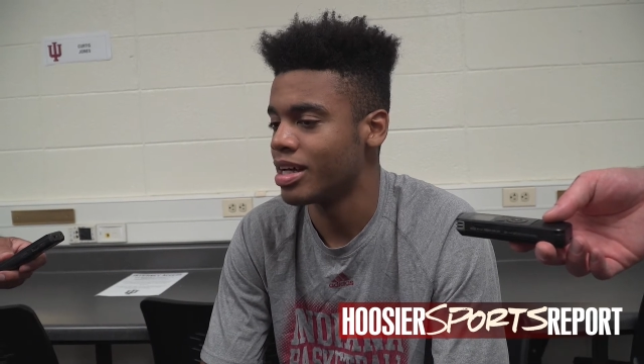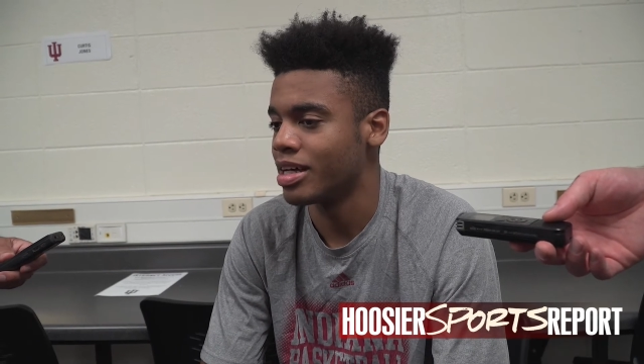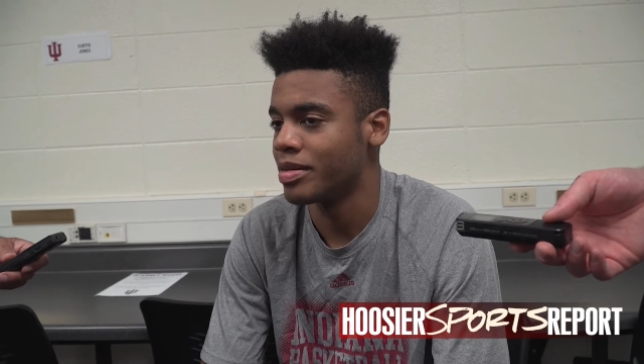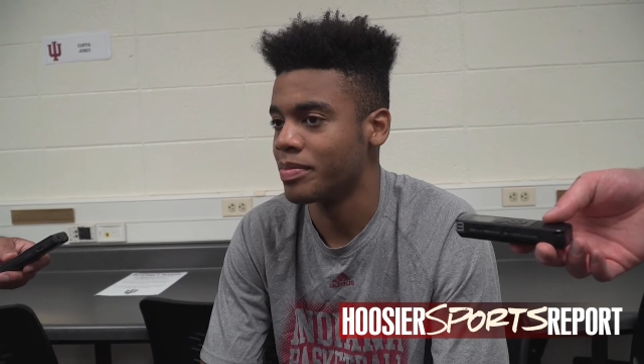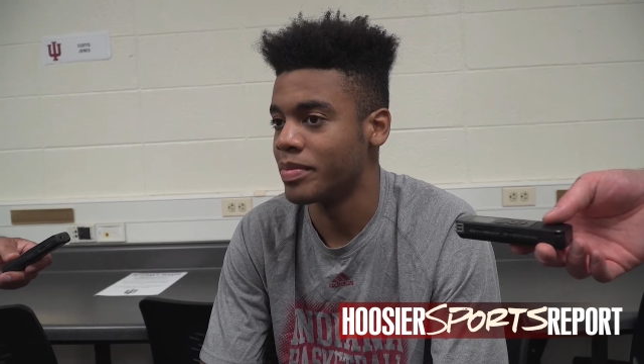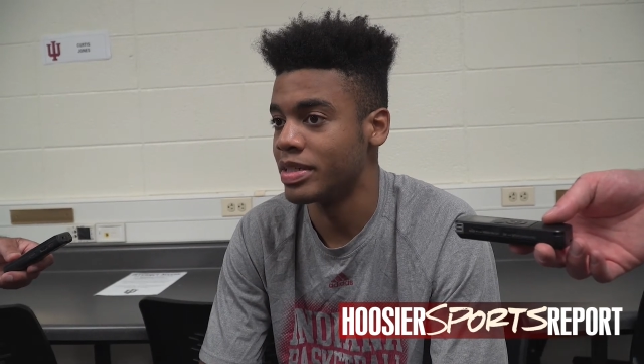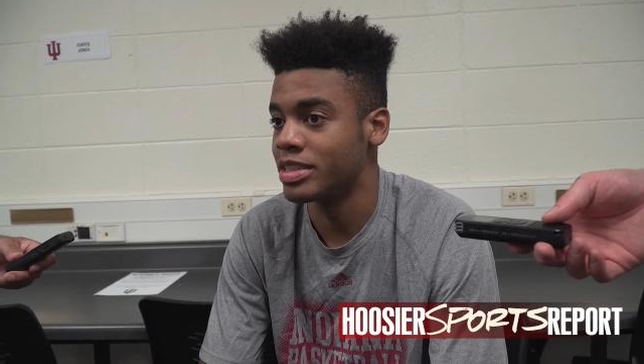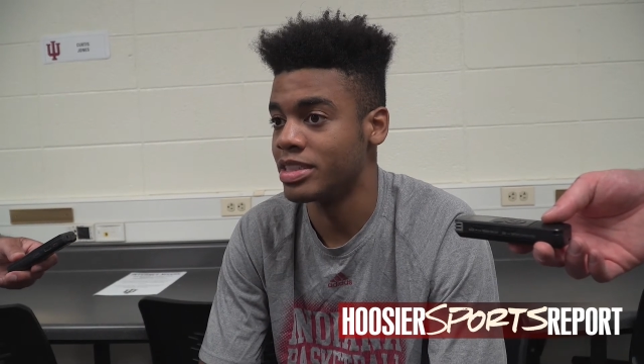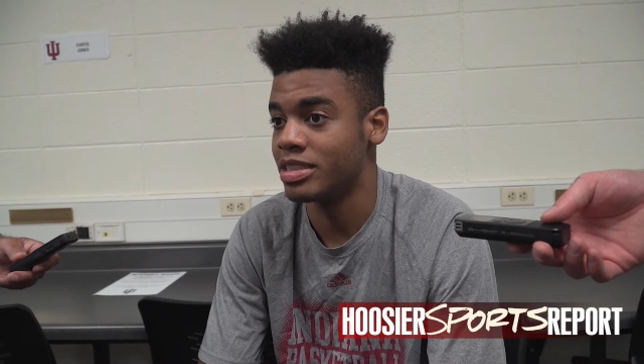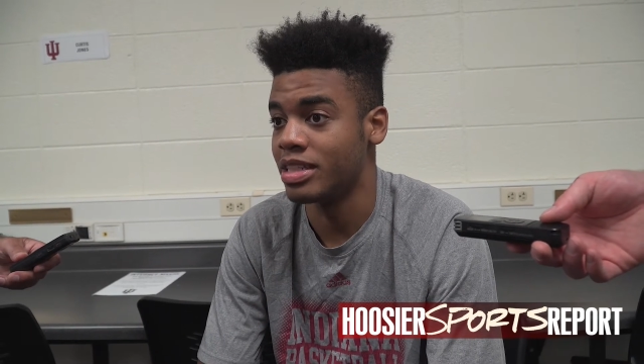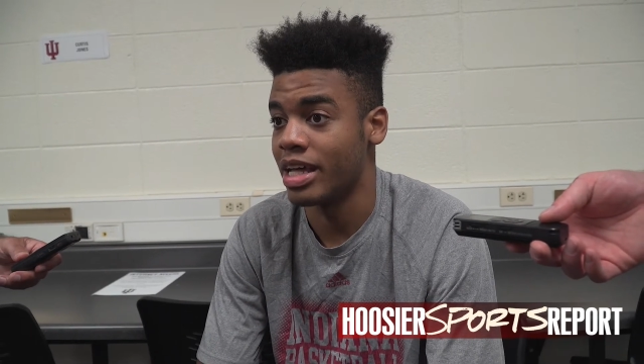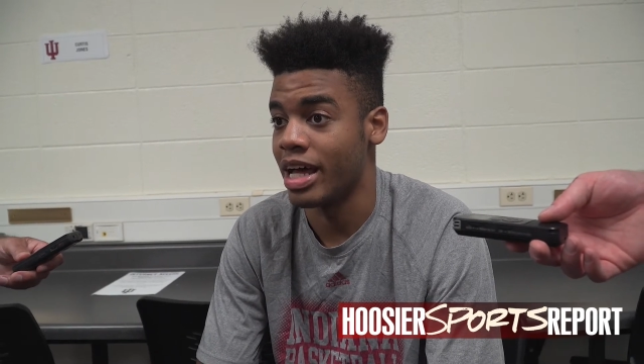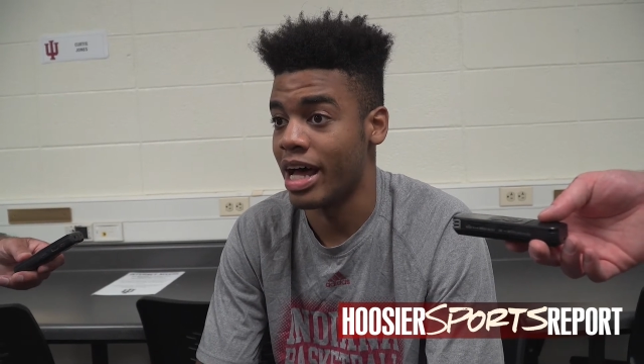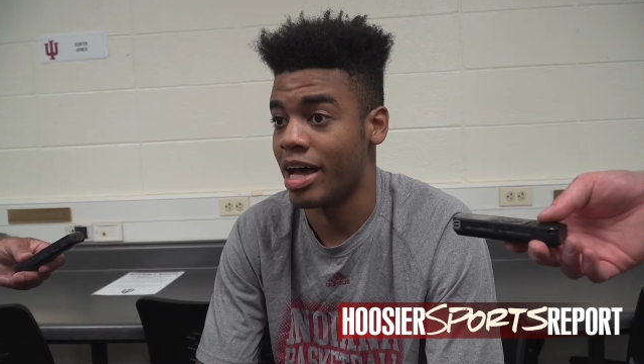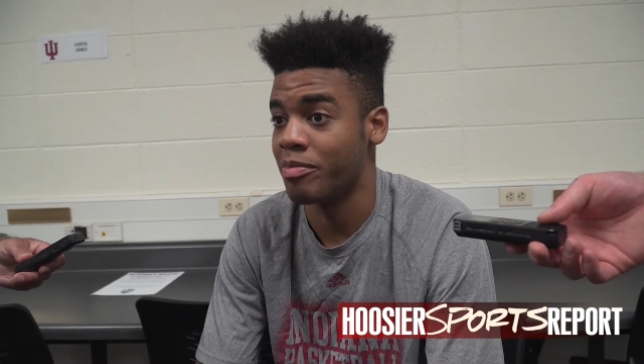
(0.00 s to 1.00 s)
Um, it's
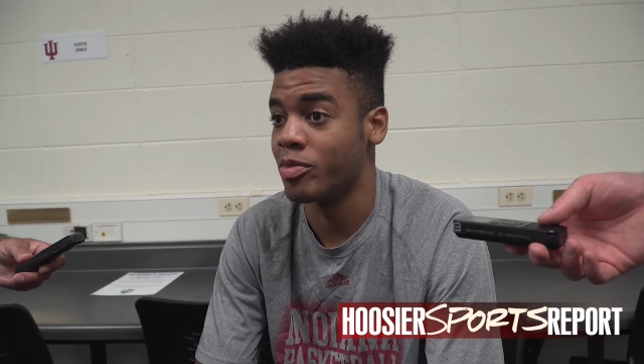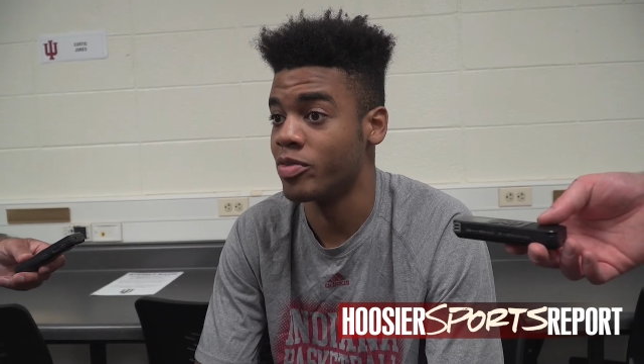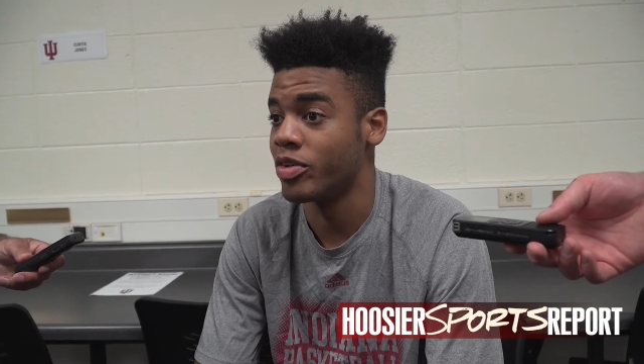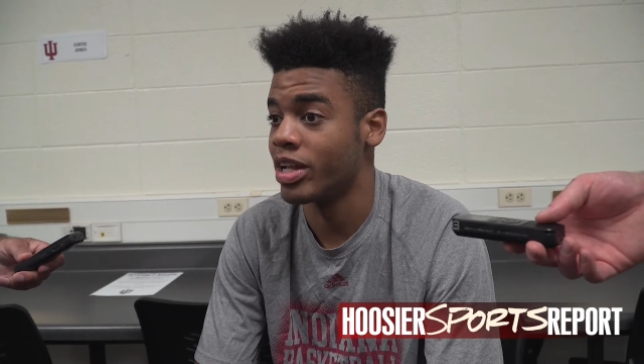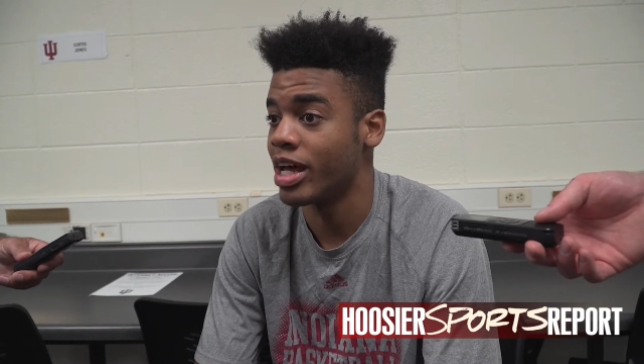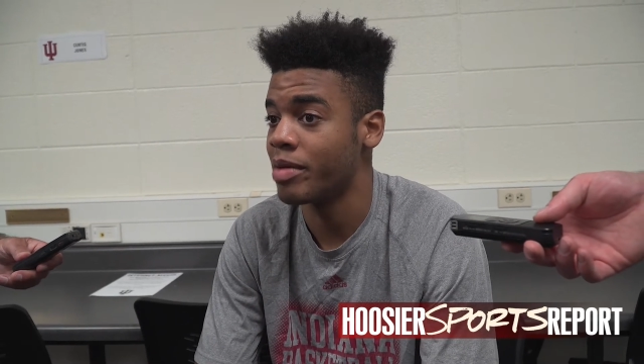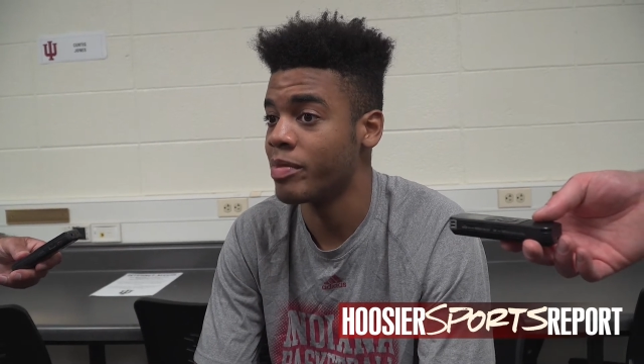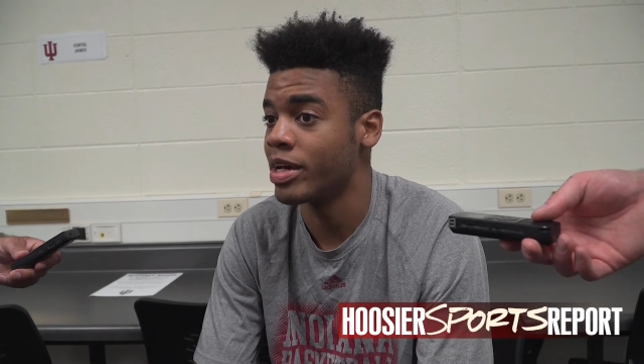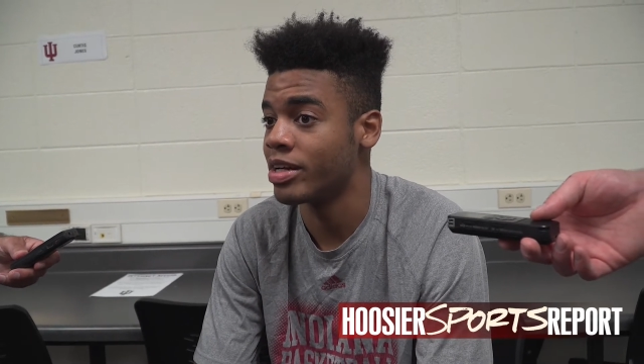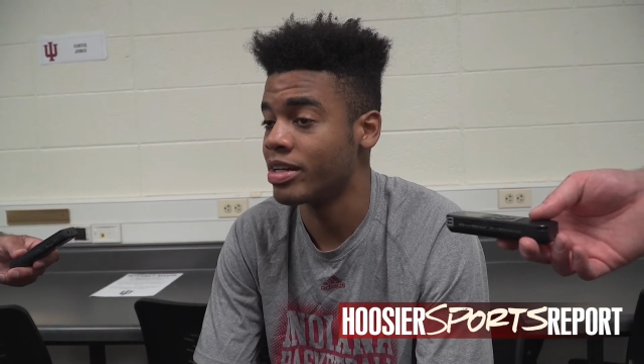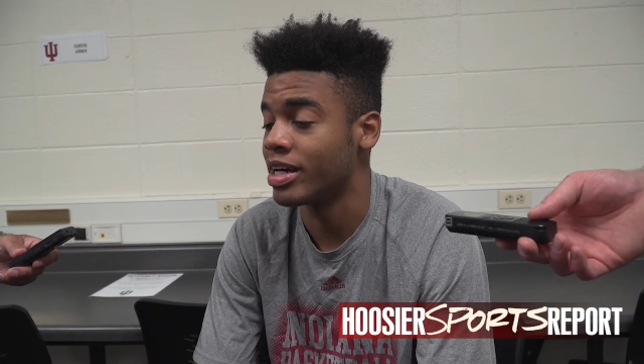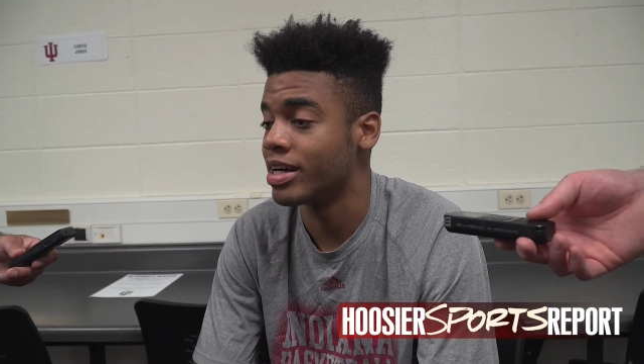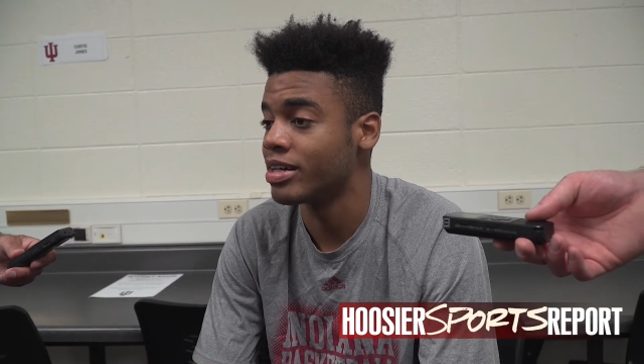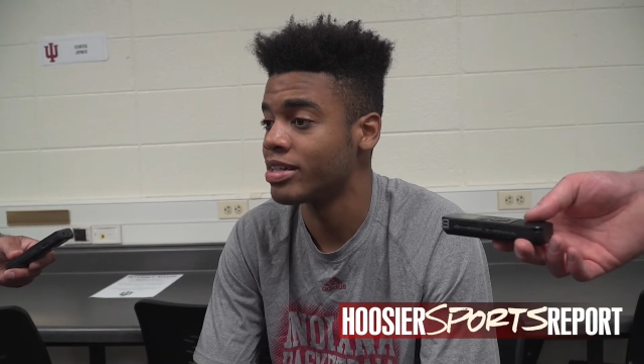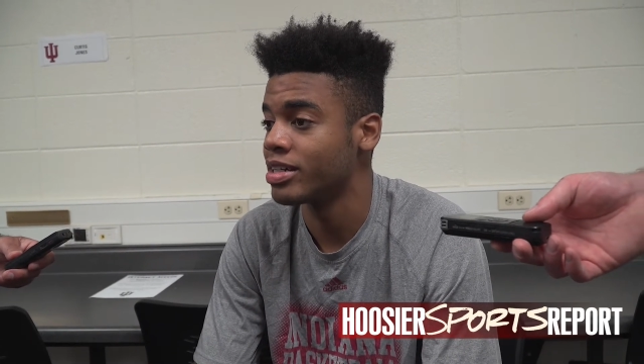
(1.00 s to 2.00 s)
I move a lot better
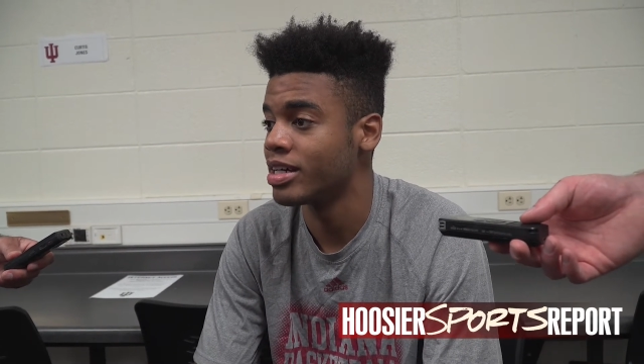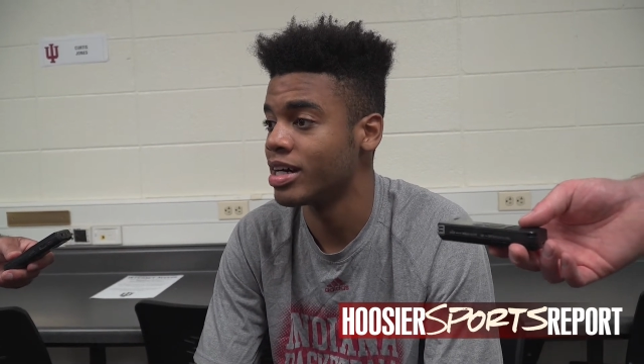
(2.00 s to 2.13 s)
now.